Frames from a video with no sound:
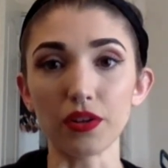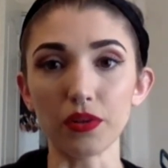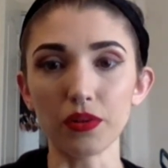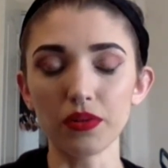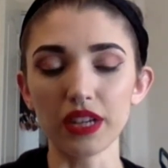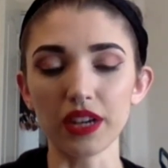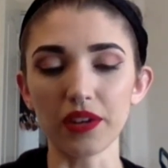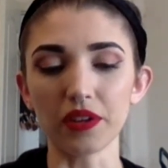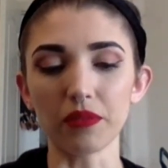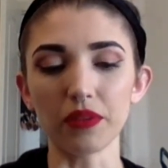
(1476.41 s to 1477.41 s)
now
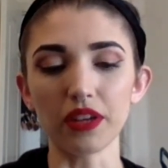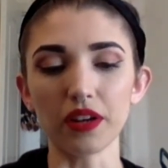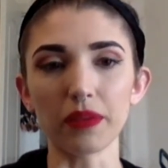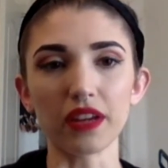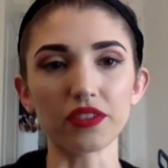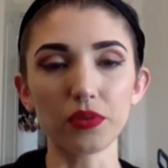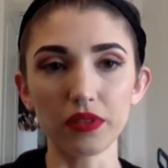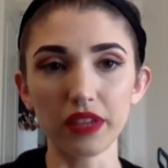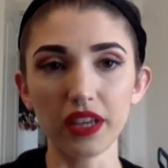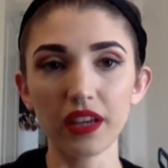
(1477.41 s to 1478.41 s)
that we are
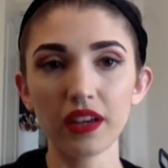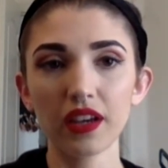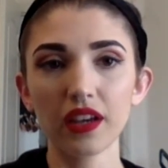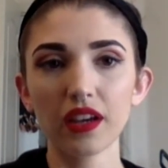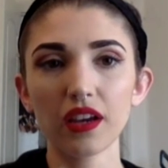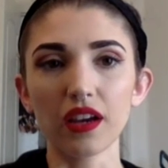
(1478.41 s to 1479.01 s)
mandatorily,